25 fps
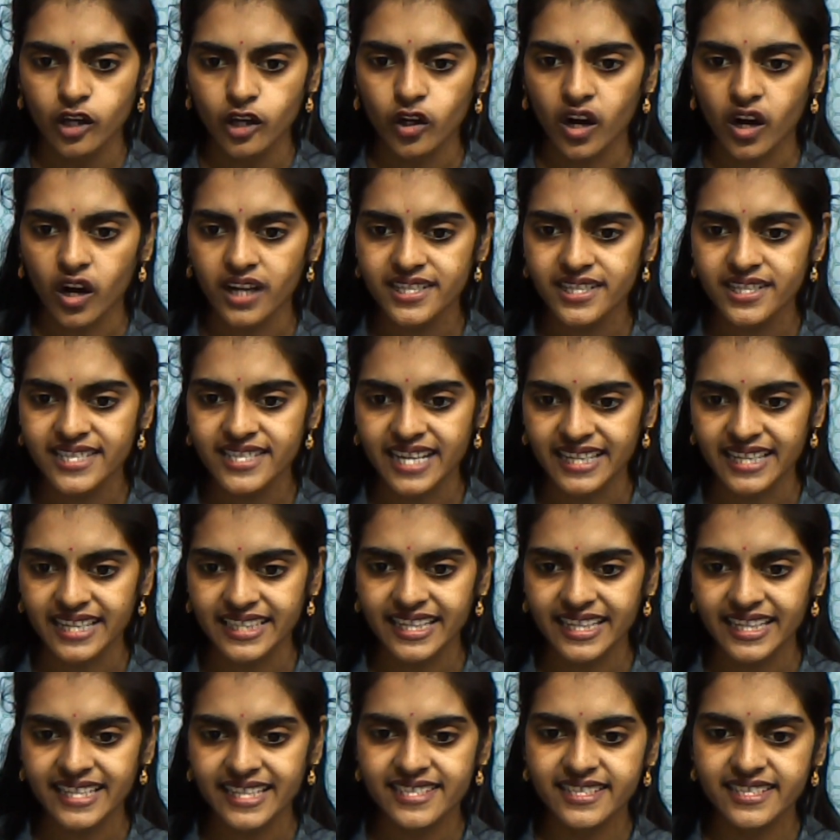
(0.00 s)
Cos 30
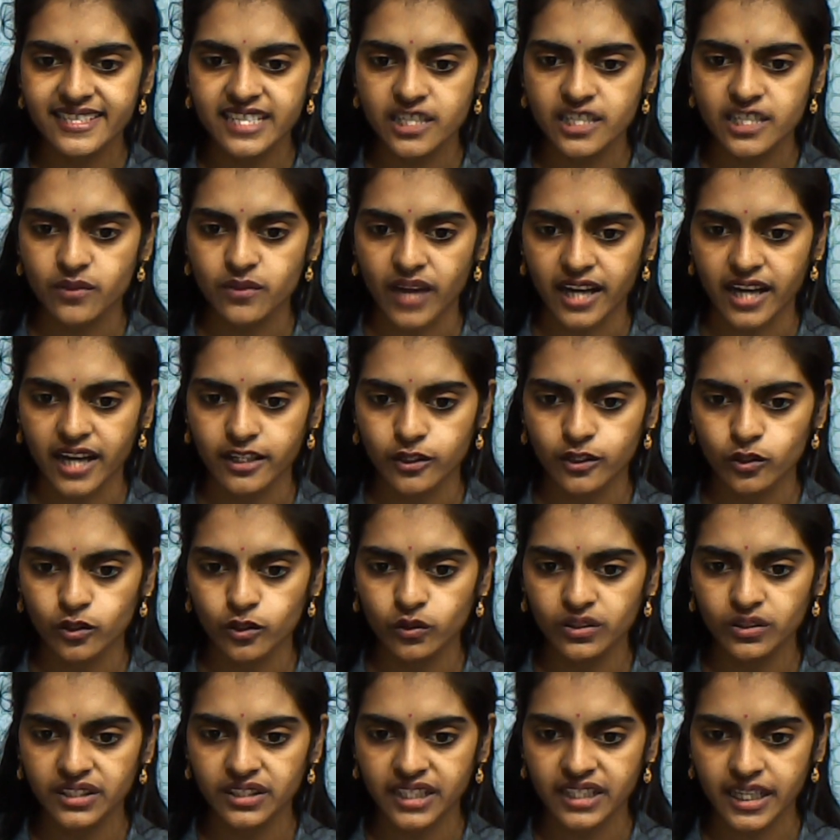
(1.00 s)
is this value,
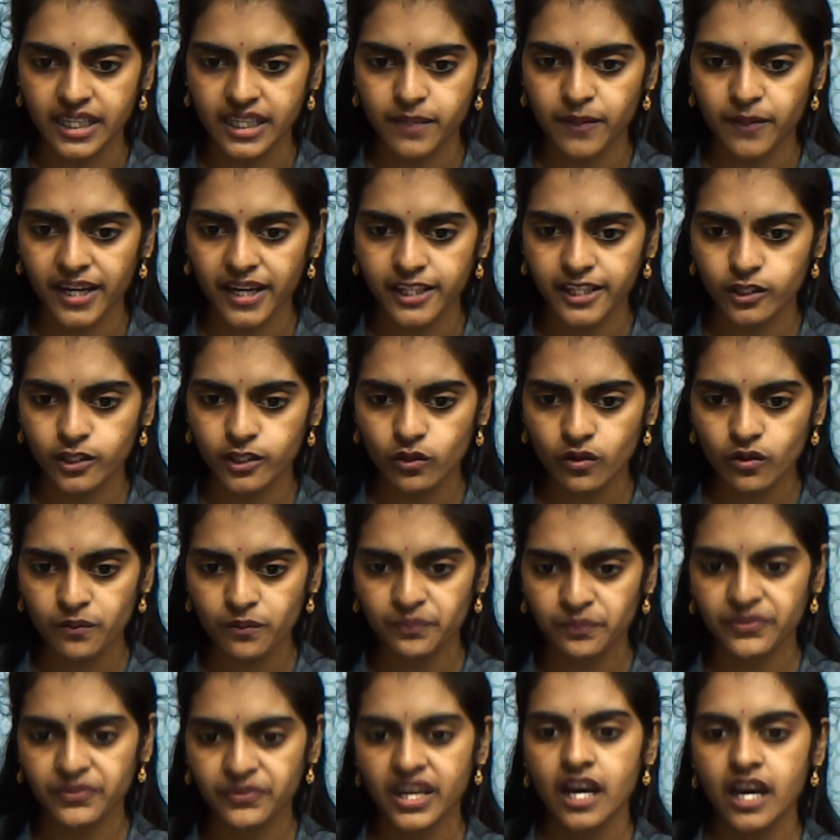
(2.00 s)
root 3 by 2.
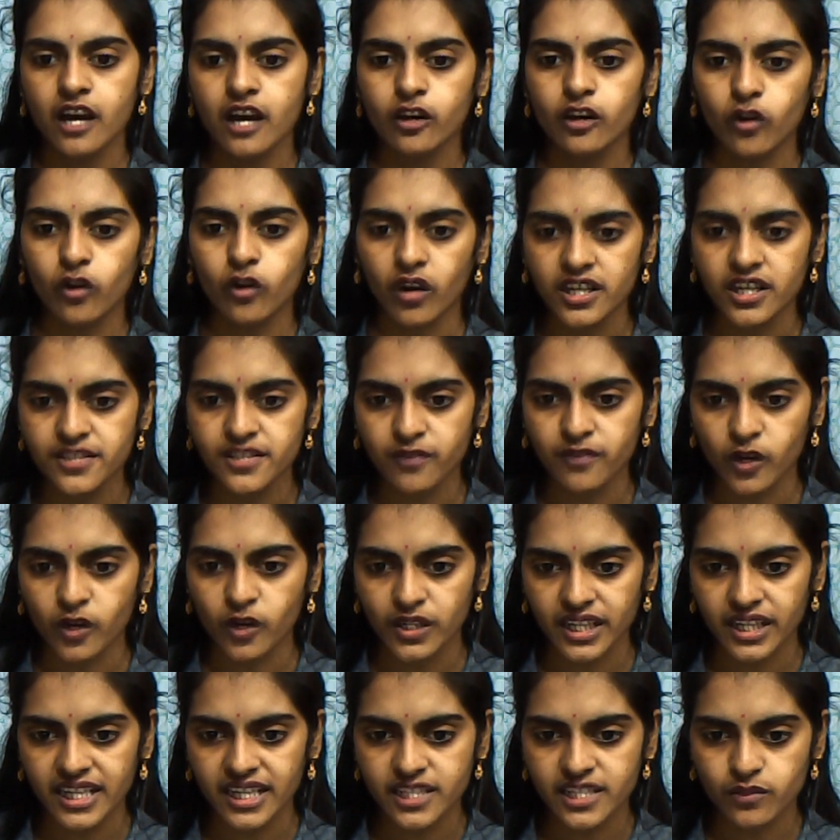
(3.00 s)
Cos
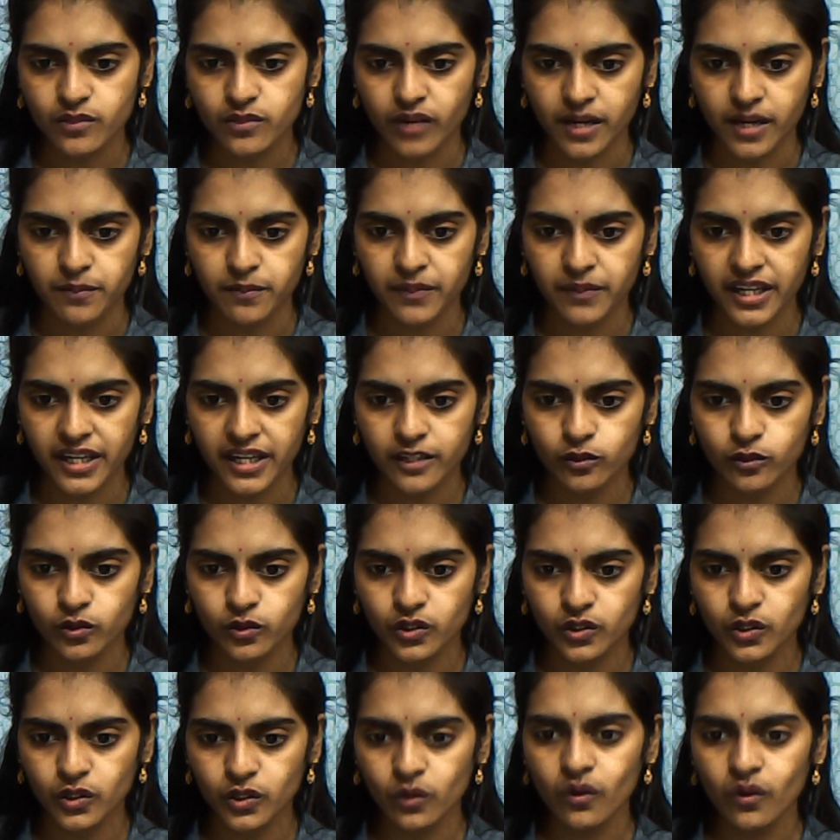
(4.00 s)
40 is 1 by root
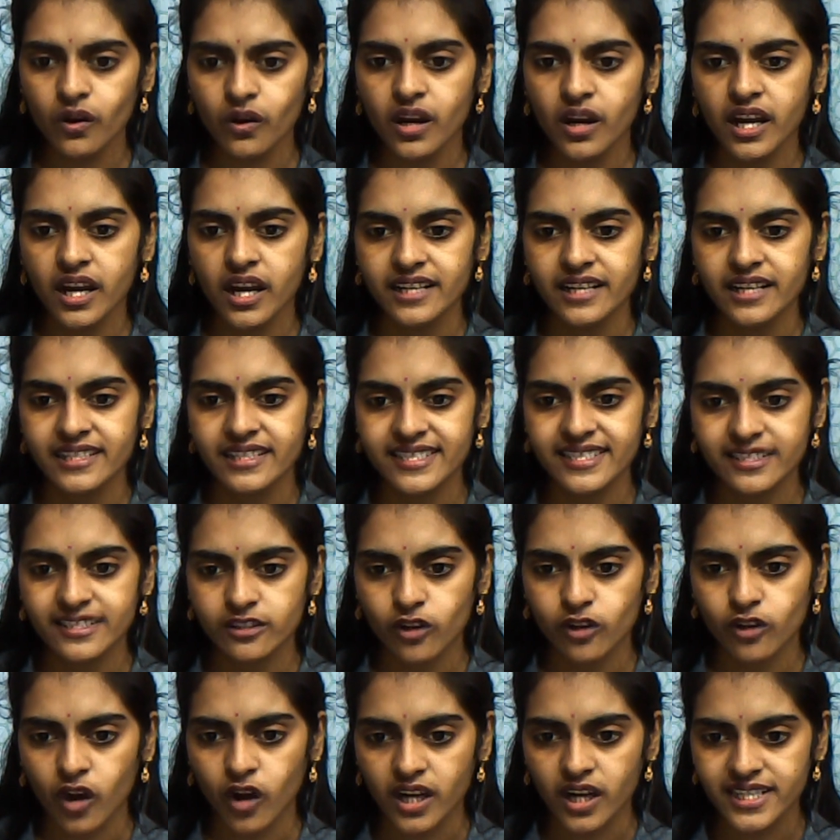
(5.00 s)
2.
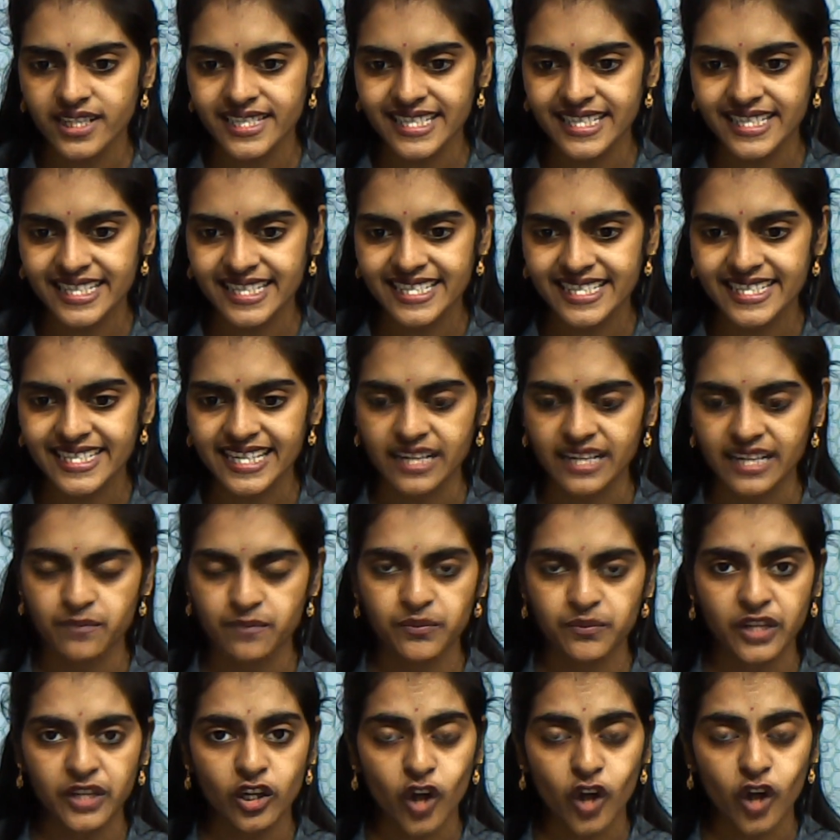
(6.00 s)
Cos 60.
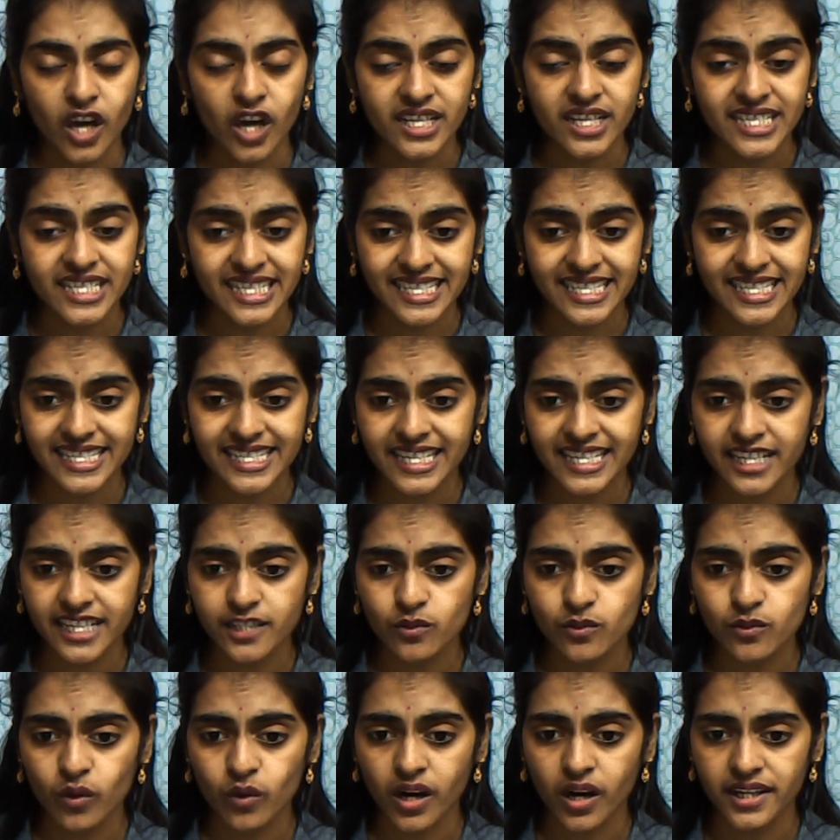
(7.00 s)
Cos 60 is
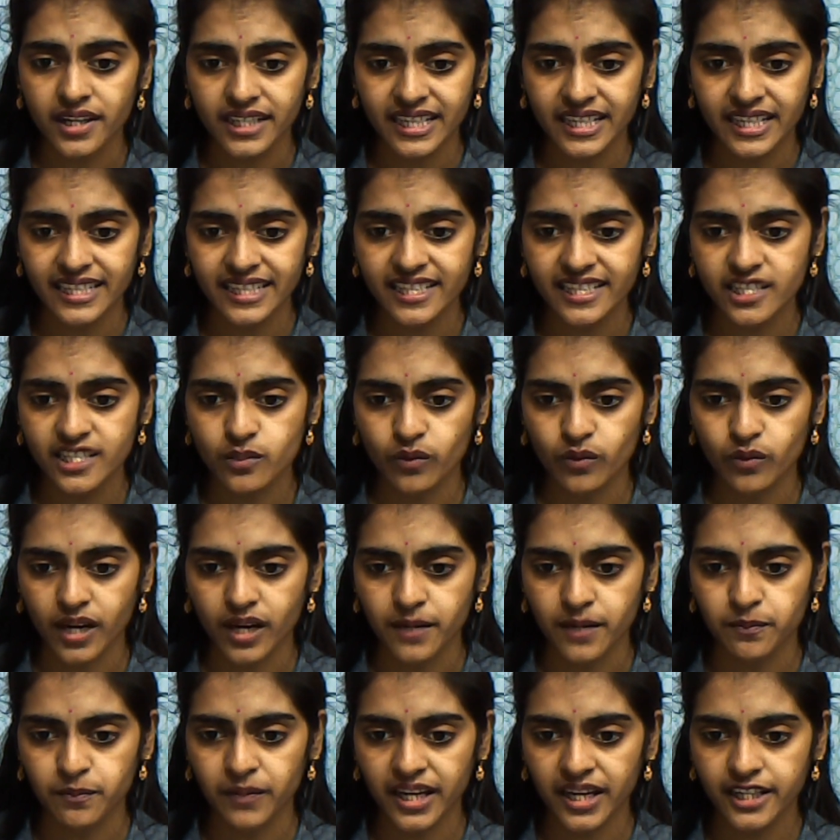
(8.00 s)
what? It is
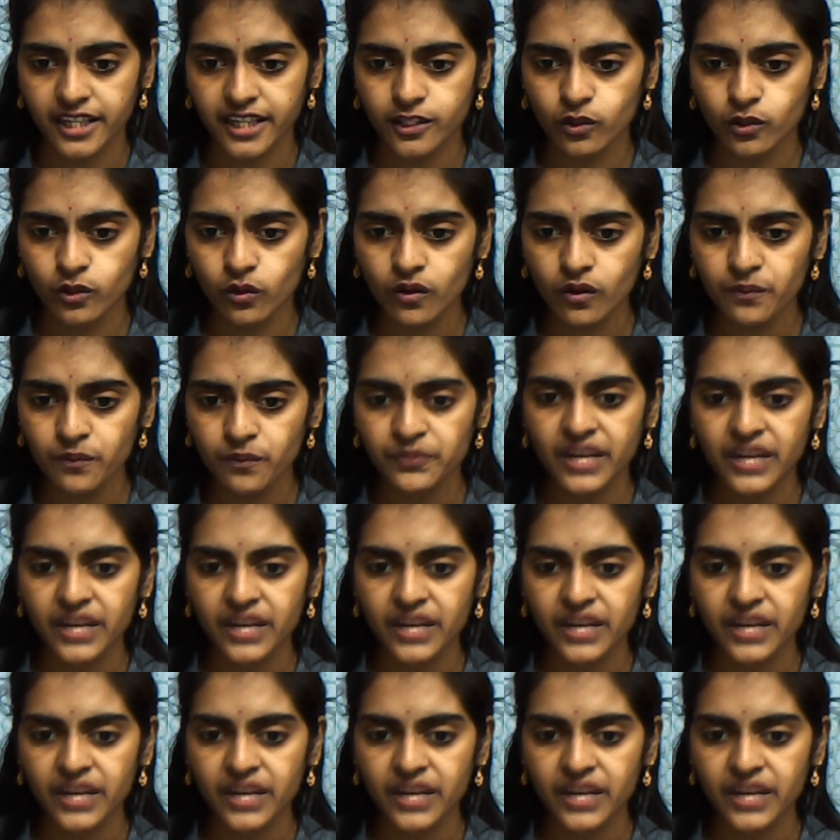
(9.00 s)
1 by 2.